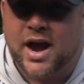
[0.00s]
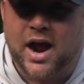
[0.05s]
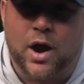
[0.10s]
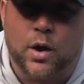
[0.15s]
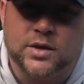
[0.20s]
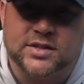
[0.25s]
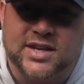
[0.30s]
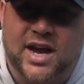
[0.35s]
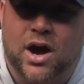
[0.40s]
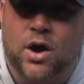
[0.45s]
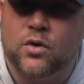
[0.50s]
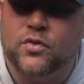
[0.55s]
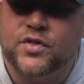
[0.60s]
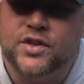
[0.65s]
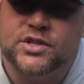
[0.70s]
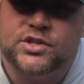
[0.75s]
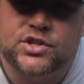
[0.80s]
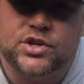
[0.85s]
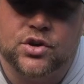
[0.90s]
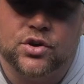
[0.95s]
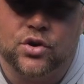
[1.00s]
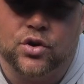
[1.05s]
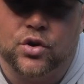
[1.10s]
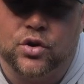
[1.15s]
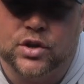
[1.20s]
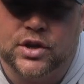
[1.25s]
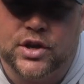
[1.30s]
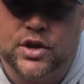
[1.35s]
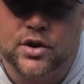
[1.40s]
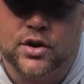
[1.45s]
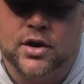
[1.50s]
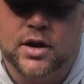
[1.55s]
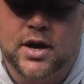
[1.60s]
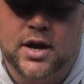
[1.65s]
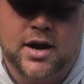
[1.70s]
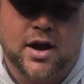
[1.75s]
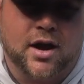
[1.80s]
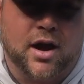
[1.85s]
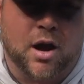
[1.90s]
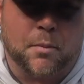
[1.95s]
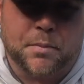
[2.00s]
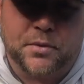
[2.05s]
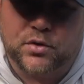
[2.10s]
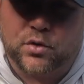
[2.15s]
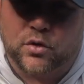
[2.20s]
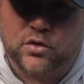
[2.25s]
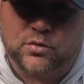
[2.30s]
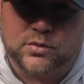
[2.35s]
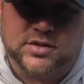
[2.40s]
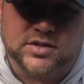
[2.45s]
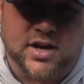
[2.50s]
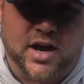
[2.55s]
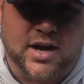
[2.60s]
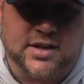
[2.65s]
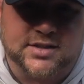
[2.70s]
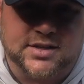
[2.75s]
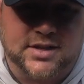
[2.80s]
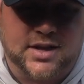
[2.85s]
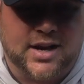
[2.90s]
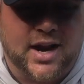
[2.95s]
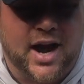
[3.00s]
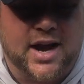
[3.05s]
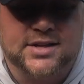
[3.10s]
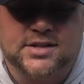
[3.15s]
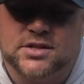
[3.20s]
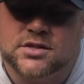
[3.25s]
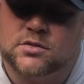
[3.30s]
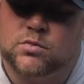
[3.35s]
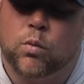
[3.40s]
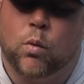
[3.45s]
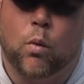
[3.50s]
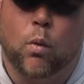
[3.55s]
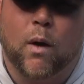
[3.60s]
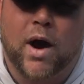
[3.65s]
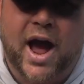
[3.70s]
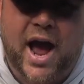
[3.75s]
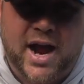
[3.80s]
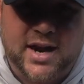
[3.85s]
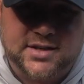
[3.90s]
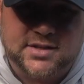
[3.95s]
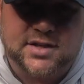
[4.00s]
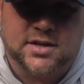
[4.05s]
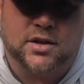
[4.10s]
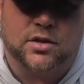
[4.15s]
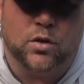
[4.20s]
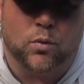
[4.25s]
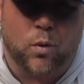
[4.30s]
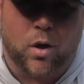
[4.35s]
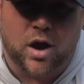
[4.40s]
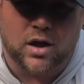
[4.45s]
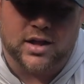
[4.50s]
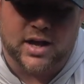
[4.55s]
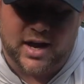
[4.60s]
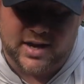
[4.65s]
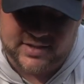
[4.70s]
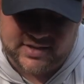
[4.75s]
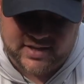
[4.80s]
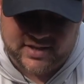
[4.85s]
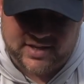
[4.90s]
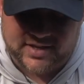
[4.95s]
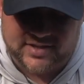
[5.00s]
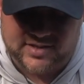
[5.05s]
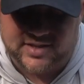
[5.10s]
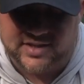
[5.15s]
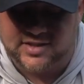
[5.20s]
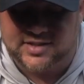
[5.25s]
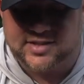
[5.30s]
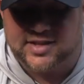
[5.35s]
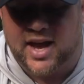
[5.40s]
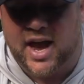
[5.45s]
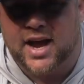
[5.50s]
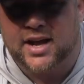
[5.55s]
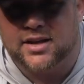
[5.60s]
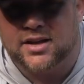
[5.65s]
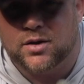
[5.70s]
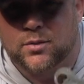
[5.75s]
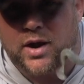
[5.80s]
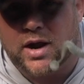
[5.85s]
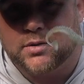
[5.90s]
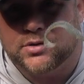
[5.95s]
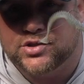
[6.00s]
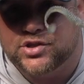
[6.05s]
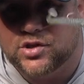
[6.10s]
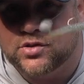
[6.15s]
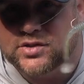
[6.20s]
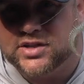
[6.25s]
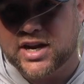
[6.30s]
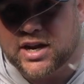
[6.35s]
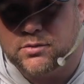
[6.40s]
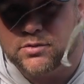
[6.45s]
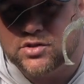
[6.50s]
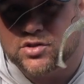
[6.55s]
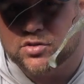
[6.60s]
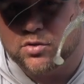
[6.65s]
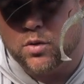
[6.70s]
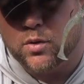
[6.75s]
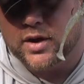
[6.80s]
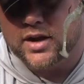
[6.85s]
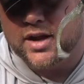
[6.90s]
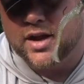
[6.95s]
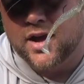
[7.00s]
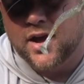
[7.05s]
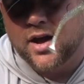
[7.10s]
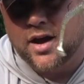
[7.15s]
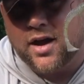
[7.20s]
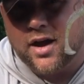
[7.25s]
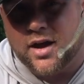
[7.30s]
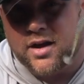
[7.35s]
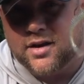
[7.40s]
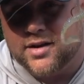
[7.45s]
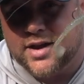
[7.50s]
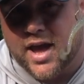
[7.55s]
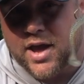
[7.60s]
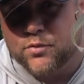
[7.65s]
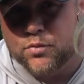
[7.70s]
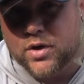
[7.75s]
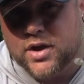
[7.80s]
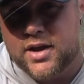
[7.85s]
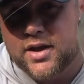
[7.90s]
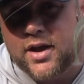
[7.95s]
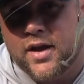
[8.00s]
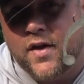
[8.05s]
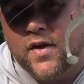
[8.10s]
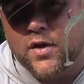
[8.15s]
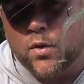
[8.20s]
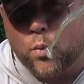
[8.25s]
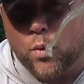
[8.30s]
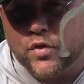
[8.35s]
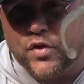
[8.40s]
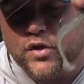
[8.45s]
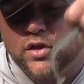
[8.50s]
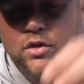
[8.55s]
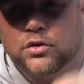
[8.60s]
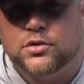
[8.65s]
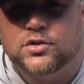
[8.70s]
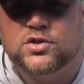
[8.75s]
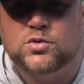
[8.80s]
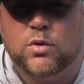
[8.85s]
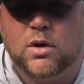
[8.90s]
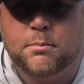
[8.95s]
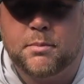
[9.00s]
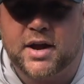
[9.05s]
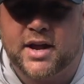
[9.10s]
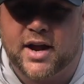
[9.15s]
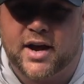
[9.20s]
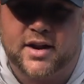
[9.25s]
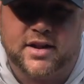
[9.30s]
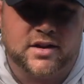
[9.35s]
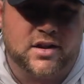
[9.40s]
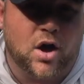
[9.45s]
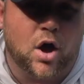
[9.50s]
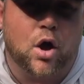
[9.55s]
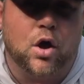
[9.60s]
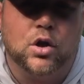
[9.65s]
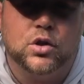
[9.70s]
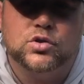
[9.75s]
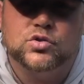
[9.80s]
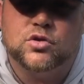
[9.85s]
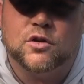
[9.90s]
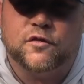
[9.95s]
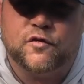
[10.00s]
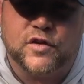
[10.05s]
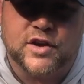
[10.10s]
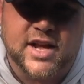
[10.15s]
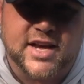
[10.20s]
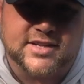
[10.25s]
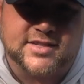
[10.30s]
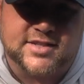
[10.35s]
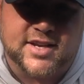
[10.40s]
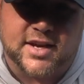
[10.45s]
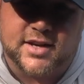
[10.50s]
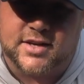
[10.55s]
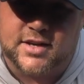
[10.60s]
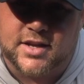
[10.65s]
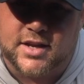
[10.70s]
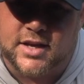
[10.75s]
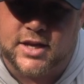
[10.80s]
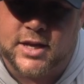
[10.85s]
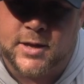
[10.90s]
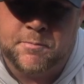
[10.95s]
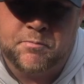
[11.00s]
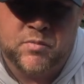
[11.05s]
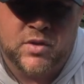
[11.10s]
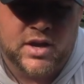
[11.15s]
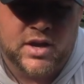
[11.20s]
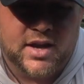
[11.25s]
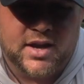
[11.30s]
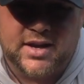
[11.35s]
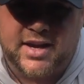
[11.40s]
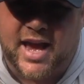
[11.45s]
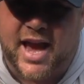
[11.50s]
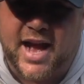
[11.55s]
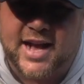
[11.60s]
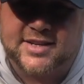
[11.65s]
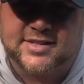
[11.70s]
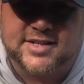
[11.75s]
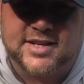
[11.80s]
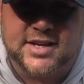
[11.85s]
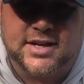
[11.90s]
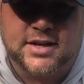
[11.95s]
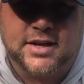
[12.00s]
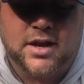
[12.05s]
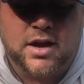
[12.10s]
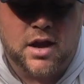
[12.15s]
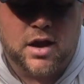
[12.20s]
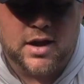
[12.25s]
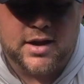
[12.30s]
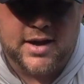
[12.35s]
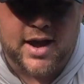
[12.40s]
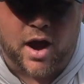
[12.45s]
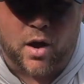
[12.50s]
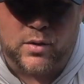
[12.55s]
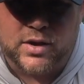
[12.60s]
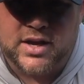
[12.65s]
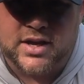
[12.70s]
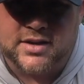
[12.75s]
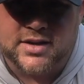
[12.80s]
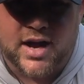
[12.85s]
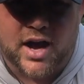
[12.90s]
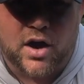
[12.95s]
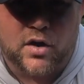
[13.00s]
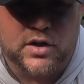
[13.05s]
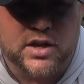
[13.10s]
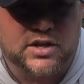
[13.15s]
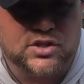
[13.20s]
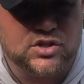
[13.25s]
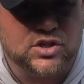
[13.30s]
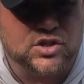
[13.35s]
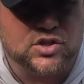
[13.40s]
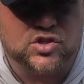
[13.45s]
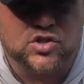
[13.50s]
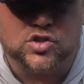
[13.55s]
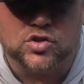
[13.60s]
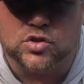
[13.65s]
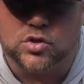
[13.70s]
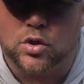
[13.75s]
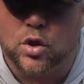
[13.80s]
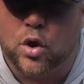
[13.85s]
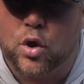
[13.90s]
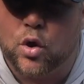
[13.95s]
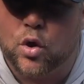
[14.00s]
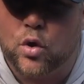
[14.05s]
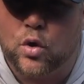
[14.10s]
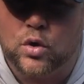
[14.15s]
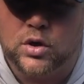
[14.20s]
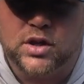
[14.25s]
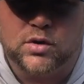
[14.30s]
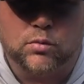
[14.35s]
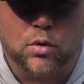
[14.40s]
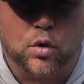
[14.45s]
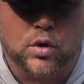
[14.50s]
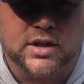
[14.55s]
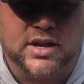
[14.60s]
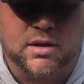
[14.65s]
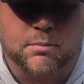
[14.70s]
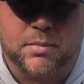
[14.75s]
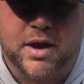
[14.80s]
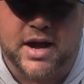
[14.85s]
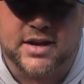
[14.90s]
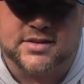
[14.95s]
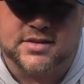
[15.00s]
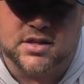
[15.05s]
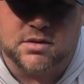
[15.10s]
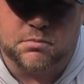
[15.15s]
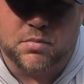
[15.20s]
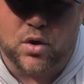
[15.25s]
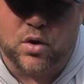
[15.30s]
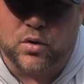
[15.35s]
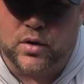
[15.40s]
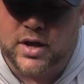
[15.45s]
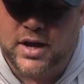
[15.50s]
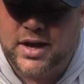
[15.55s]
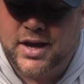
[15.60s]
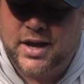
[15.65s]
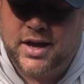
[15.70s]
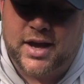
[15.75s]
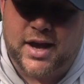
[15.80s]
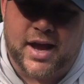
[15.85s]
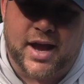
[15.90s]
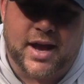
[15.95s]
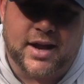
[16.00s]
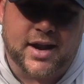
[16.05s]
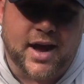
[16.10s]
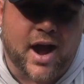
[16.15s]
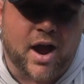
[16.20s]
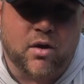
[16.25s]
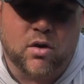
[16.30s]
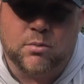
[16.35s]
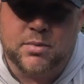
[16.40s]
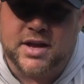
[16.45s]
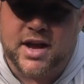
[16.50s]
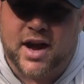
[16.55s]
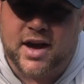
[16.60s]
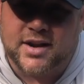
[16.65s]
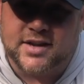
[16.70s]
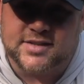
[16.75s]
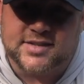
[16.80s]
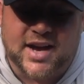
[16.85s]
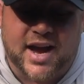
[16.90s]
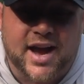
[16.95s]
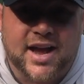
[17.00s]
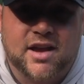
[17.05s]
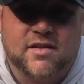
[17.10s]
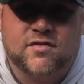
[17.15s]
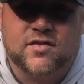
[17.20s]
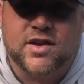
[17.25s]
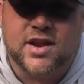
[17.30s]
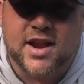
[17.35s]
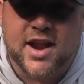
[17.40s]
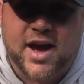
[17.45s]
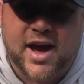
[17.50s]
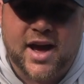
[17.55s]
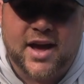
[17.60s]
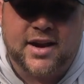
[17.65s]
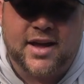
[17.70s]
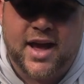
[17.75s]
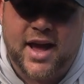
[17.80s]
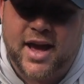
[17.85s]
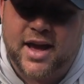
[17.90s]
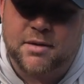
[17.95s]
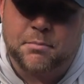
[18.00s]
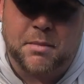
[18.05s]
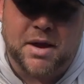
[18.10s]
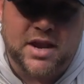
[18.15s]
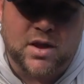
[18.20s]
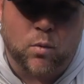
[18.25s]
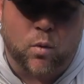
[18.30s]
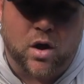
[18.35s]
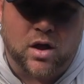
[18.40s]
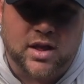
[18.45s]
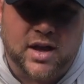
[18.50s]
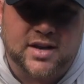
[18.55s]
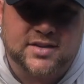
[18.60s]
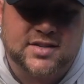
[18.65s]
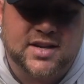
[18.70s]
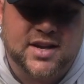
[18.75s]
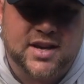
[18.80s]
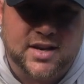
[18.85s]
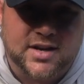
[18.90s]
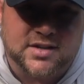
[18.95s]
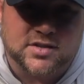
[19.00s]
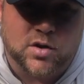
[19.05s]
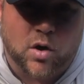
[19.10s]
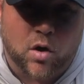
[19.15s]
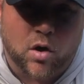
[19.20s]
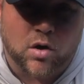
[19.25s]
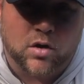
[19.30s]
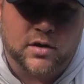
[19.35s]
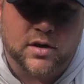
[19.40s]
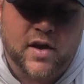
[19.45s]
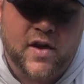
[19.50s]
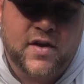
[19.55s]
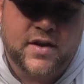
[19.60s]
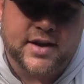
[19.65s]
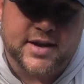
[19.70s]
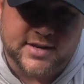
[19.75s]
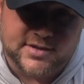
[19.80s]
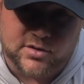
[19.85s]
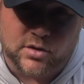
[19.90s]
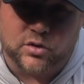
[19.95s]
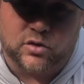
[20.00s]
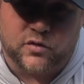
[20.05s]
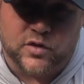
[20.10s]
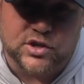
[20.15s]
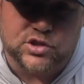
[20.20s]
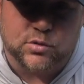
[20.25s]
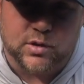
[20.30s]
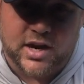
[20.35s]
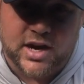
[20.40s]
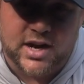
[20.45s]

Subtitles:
I was out this year earlier up in northern Wisconsin and I just whacked the walleyes, and this is exactly what I was using. I was throwing a Ned rig with a little swim bait on it, ultra finesse technique, casting, counting it down and just slowly rolling it back to the boat. And I will be honest, I have not had many walleyes hit as hard as those fish were